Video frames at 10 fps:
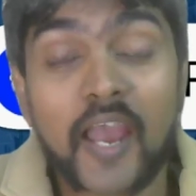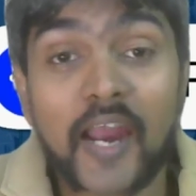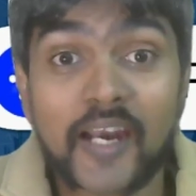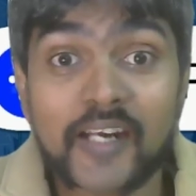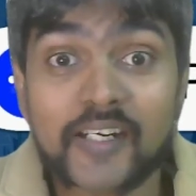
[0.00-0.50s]

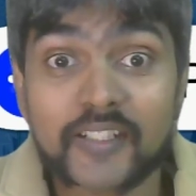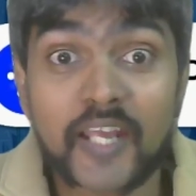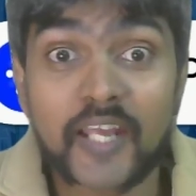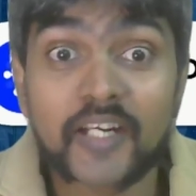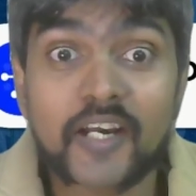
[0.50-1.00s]
And
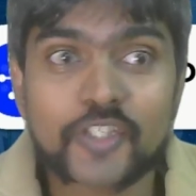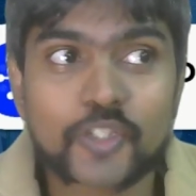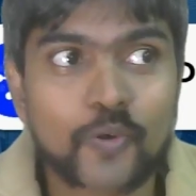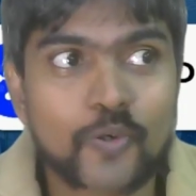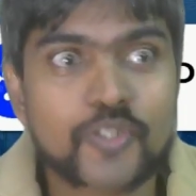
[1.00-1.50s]
data
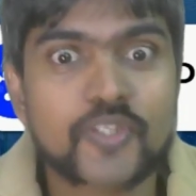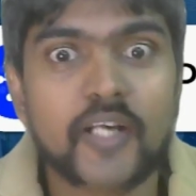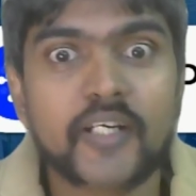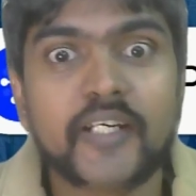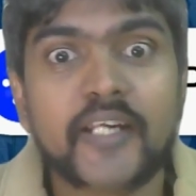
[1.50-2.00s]
shows
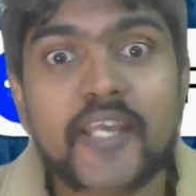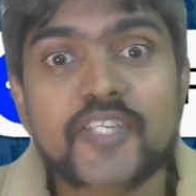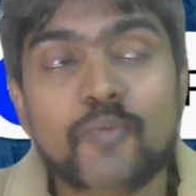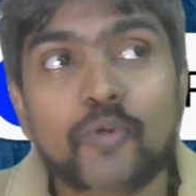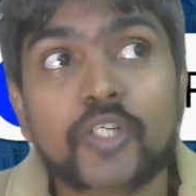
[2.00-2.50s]
that it
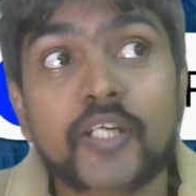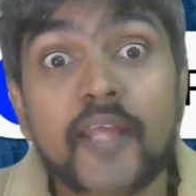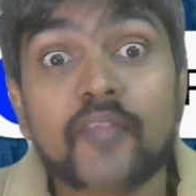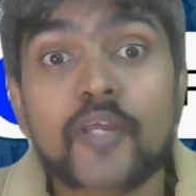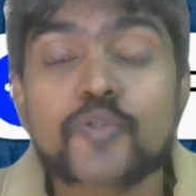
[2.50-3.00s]
takes about
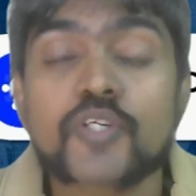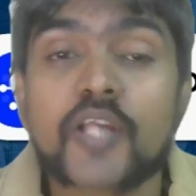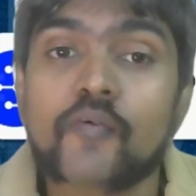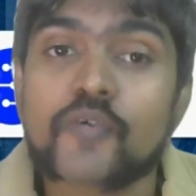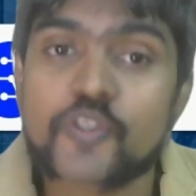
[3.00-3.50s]
10,000
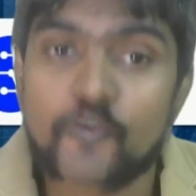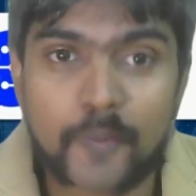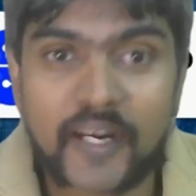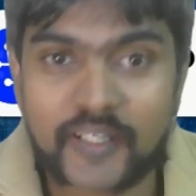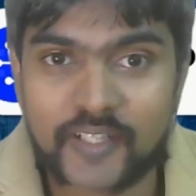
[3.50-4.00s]
hours of
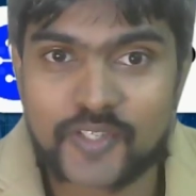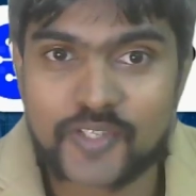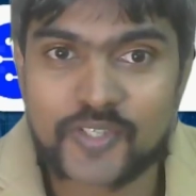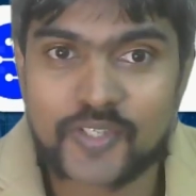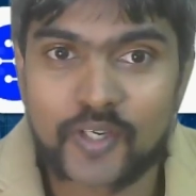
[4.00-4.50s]

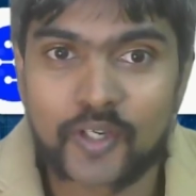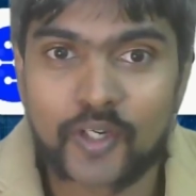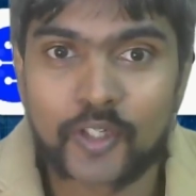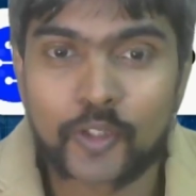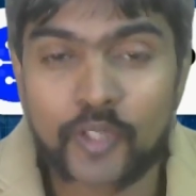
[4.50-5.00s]
practice
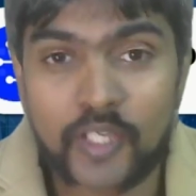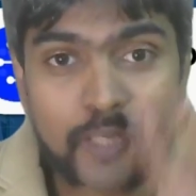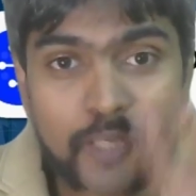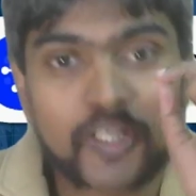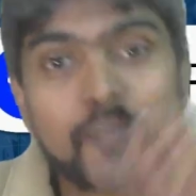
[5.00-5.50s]
to
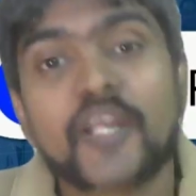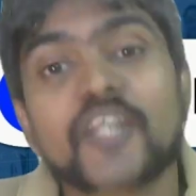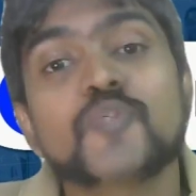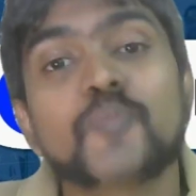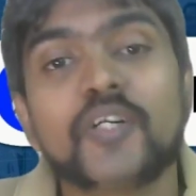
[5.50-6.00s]
really become an
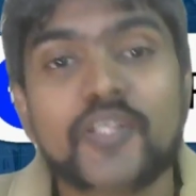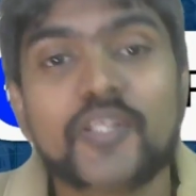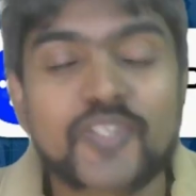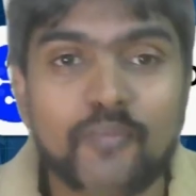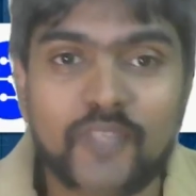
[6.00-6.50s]
expert in
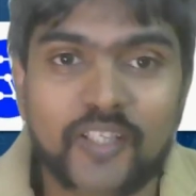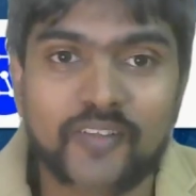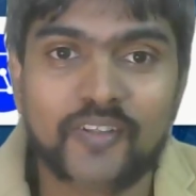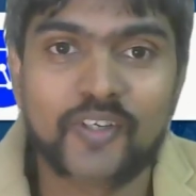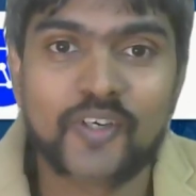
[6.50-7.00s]

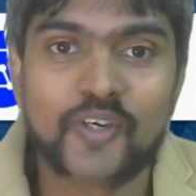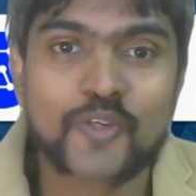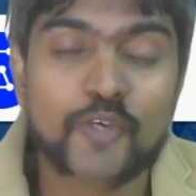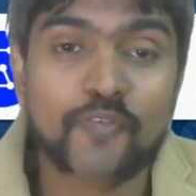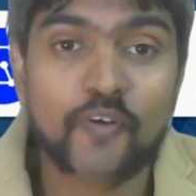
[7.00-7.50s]
something.
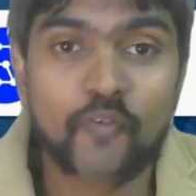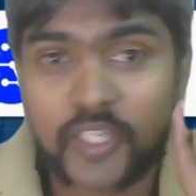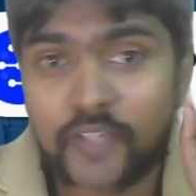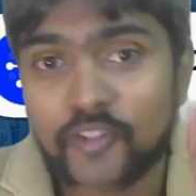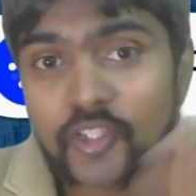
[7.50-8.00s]
So if you're
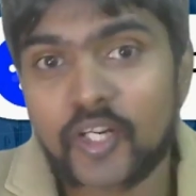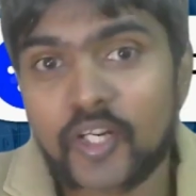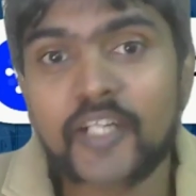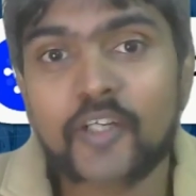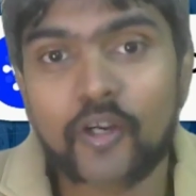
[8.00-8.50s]
working for the
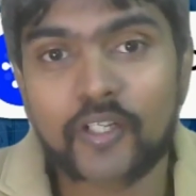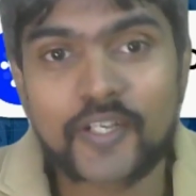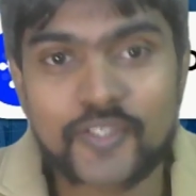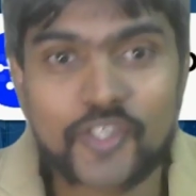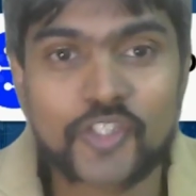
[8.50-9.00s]
right
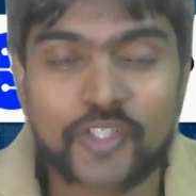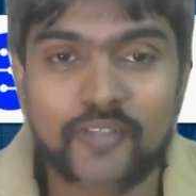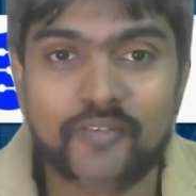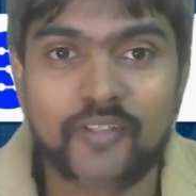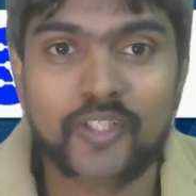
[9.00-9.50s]

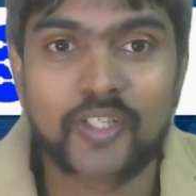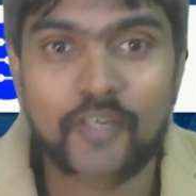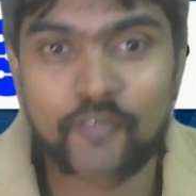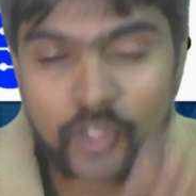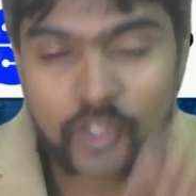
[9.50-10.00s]
organization,
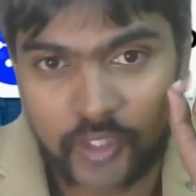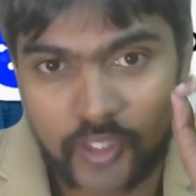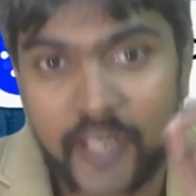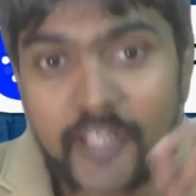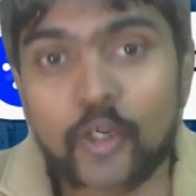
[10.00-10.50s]
if you're in the
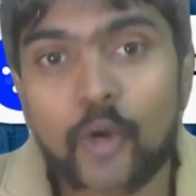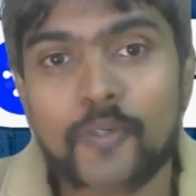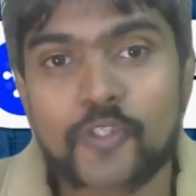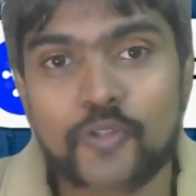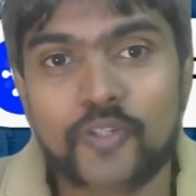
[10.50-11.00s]
right
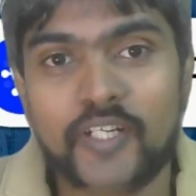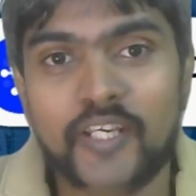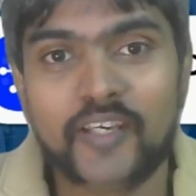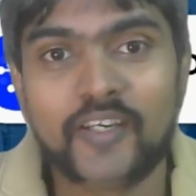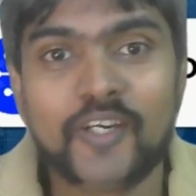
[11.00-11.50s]

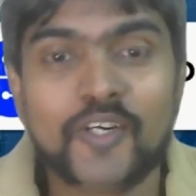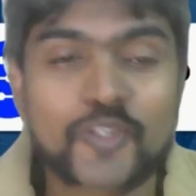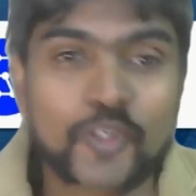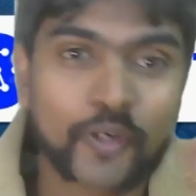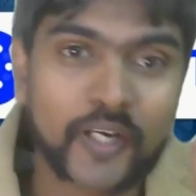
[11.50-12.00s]
opportunity,
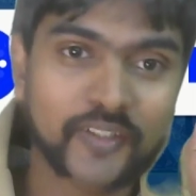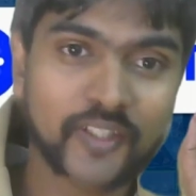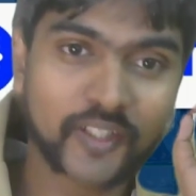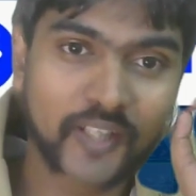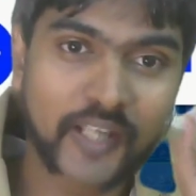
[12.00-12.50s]
so you get
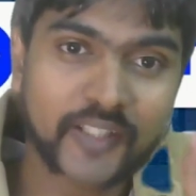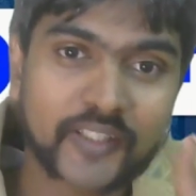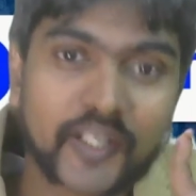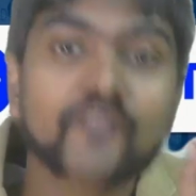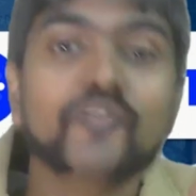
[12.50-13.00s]
the
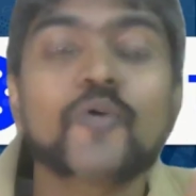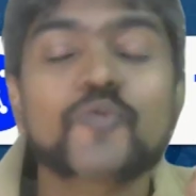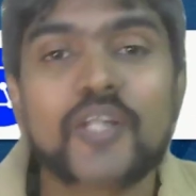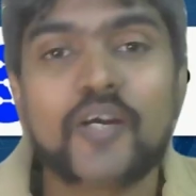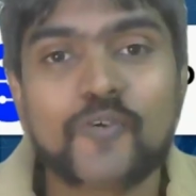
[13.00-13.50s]
right
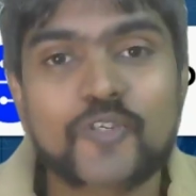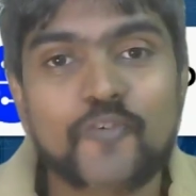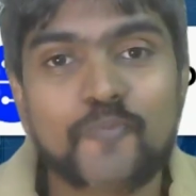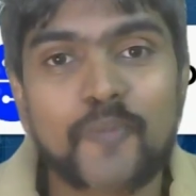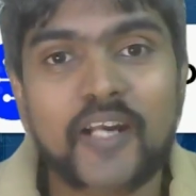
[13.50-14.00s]
10,000 hours
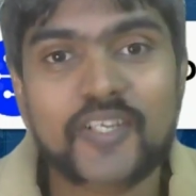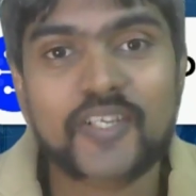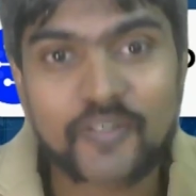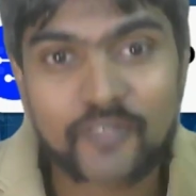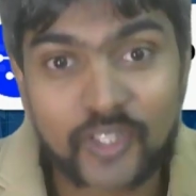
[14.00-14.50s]
of practice,
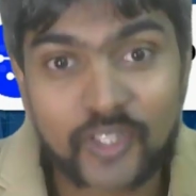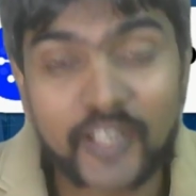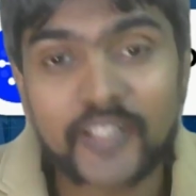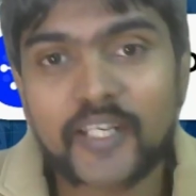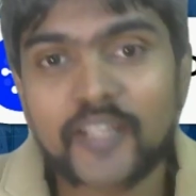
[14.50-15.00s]
and with the
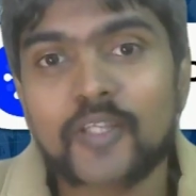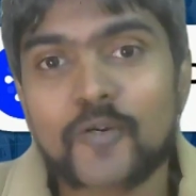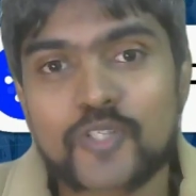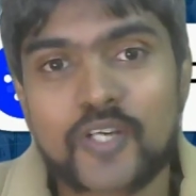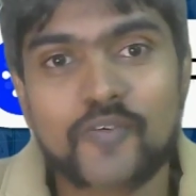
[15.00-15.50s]
right
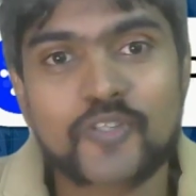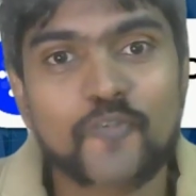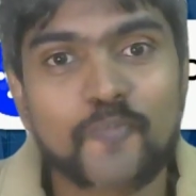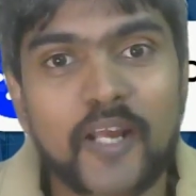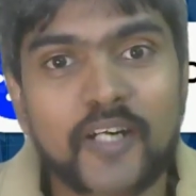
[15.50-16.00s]
10,000 hours
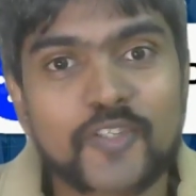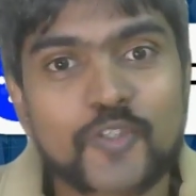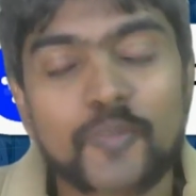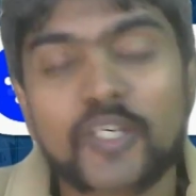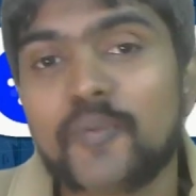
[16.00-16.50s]
of practice,
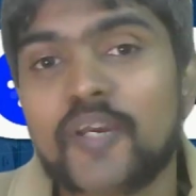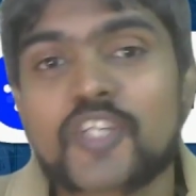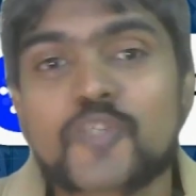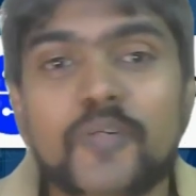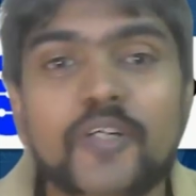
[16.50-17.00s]
you become an
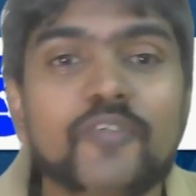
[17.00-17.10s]
expert